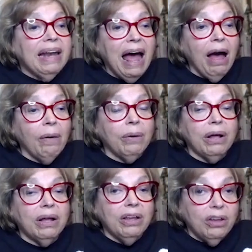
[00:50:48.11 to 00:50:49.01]

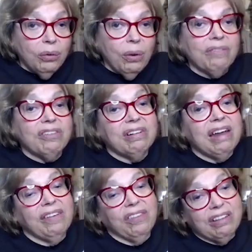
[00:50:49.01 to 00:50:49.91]
Now you have
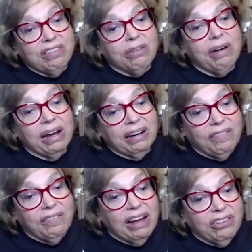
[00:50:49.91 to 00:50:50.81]
to take these
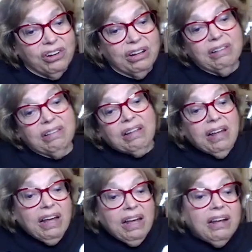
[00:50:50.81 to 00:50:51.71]
corrective actions.